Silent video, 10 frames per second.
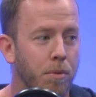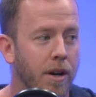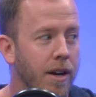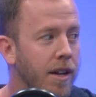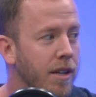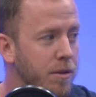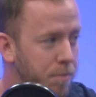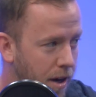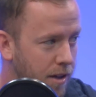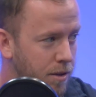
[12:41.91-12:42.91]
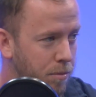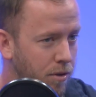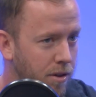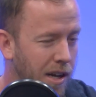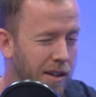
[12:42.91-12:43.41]
but it is
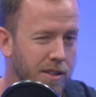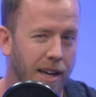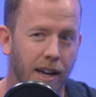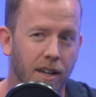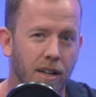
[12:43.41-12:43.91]
possible. I was like,